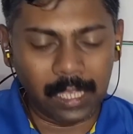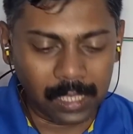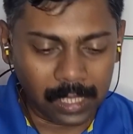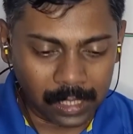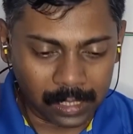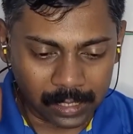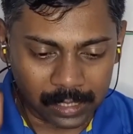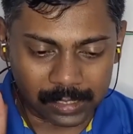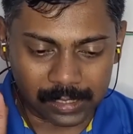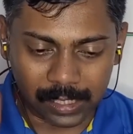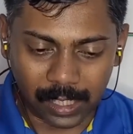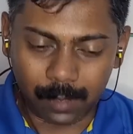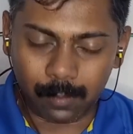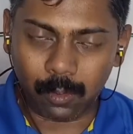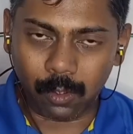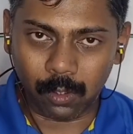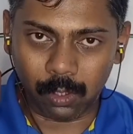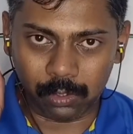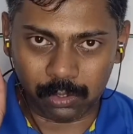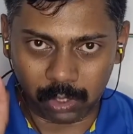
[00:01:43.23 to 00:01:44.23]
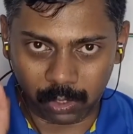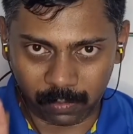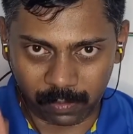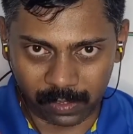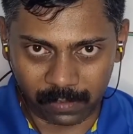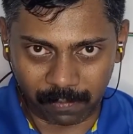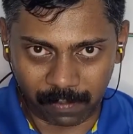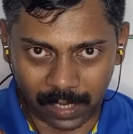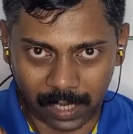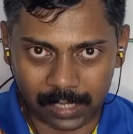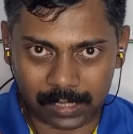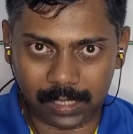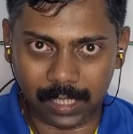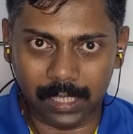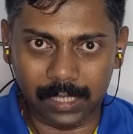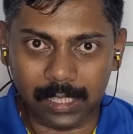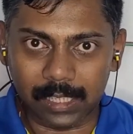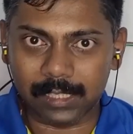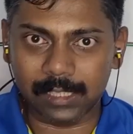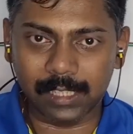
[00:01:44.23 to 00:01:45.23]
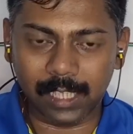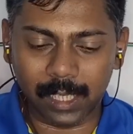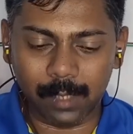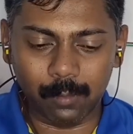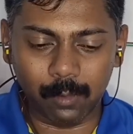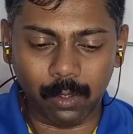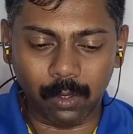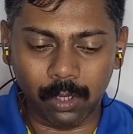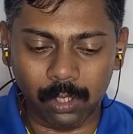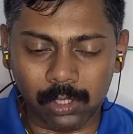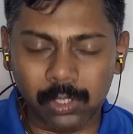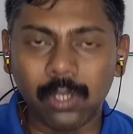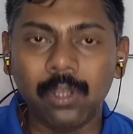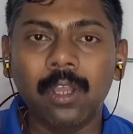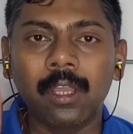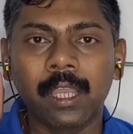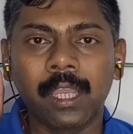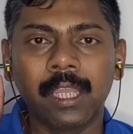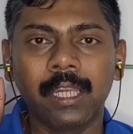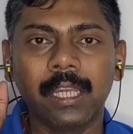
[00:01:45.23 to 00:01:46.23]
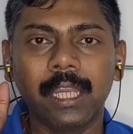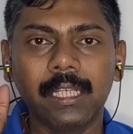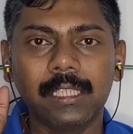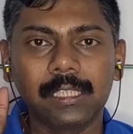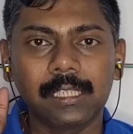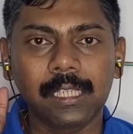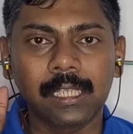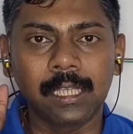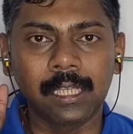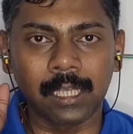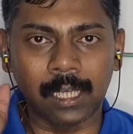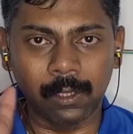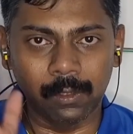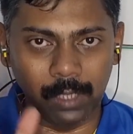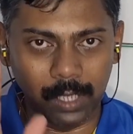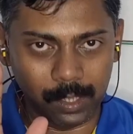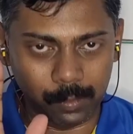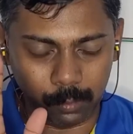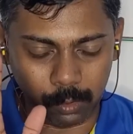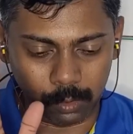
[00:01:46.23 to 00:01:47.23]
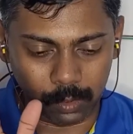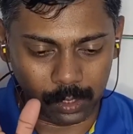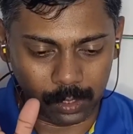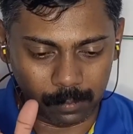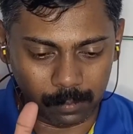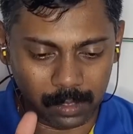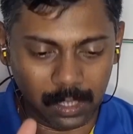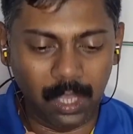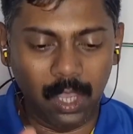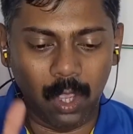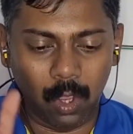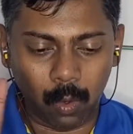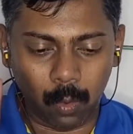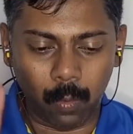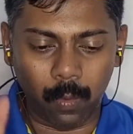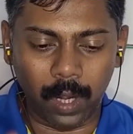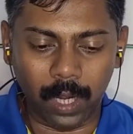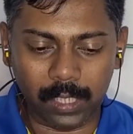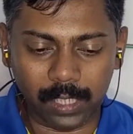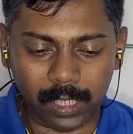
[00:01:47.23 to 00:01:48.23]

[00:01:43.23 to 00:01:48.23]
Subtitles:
this time also with flash and this time also in its regular mode. What